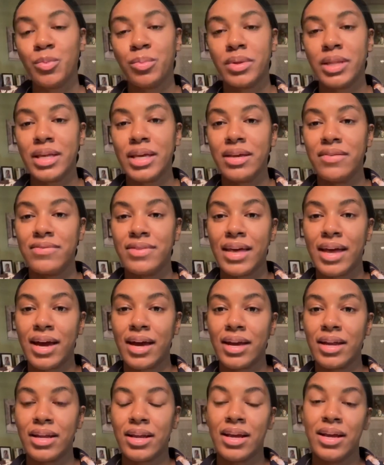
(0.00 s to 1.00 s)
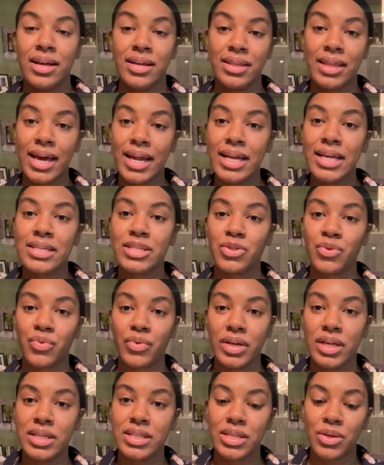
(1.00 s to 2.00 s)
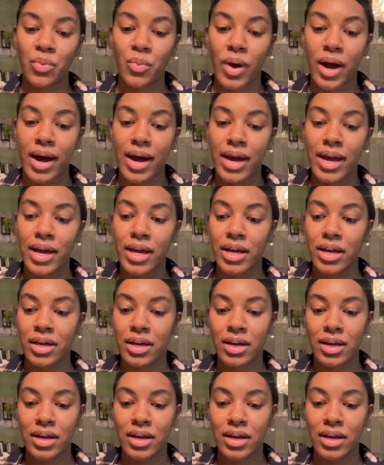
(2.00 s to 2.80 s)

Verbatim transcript: believe that that is a reason why